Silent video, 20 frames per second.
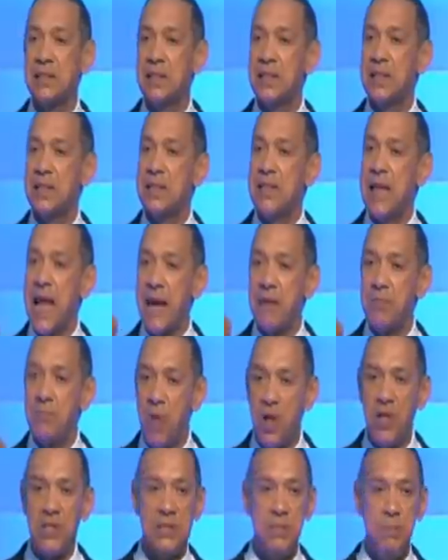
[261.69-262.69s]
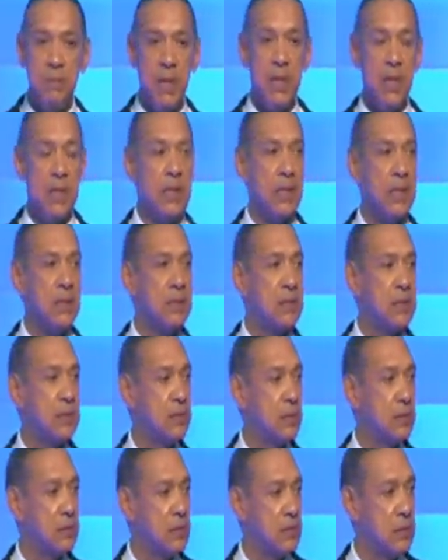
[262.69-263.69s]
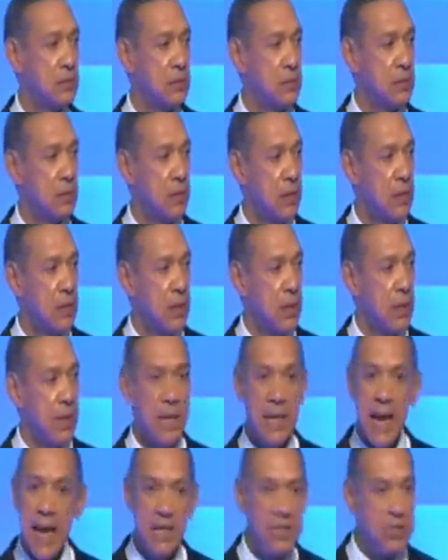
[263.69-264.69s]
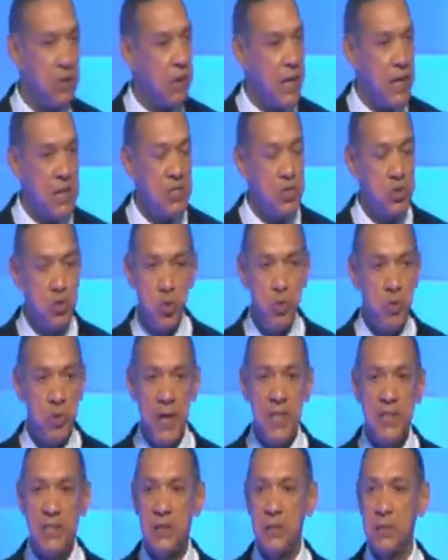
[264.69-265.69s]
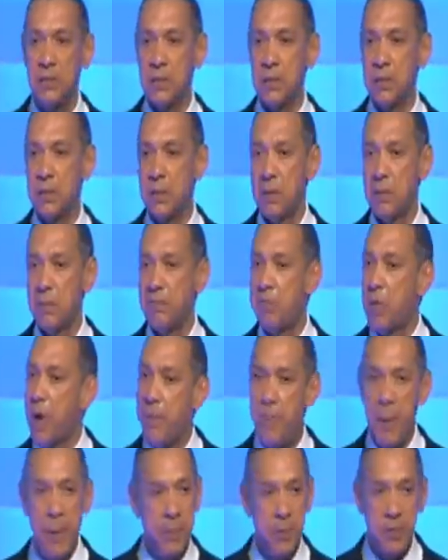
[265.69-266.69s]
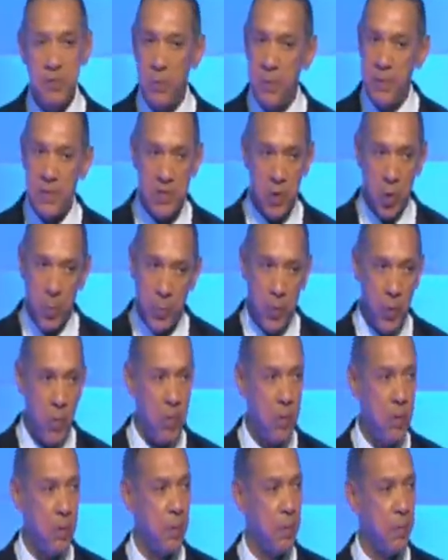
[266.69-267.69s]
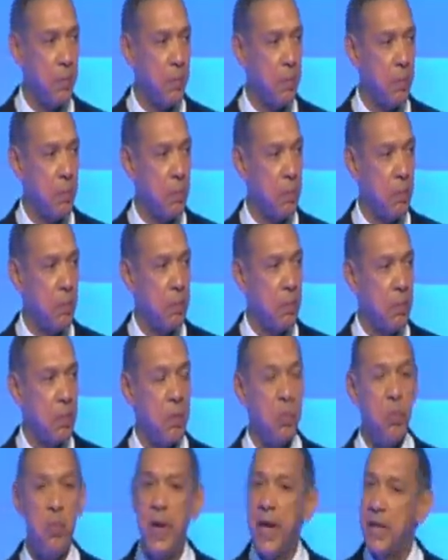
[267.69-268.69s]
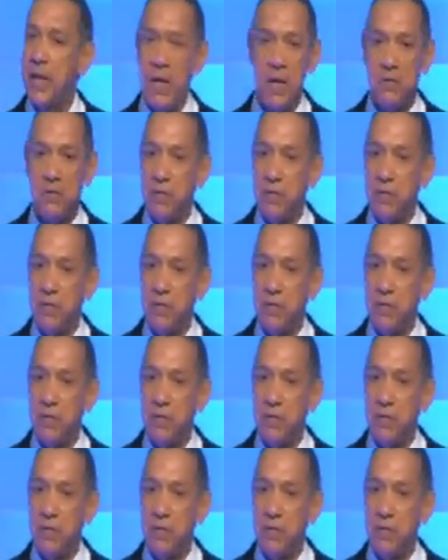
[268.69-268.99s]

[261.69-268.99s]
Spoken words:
like multi-billionaires. And Nigeria is too rich for our people to be so poor. We need to